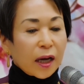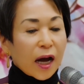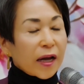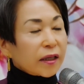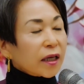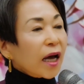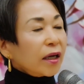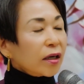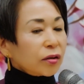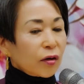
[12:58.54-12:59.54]
I
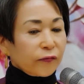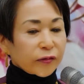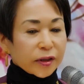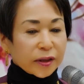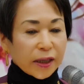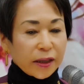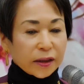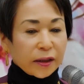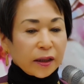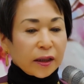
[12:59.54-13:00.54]
cannot
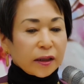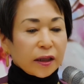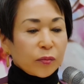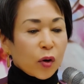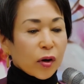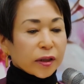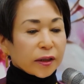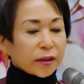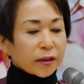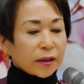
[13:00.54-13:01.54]
overstate the
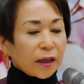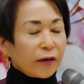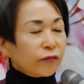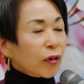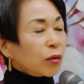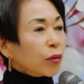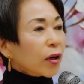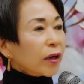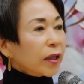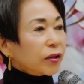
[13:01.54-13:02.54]
importance of what we
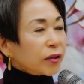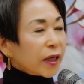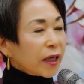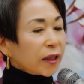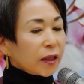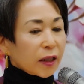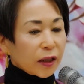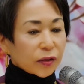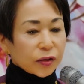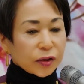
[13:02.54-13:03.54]
are undertaking
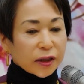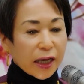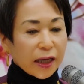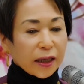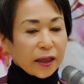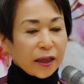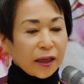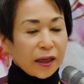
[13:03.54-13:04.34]
here today,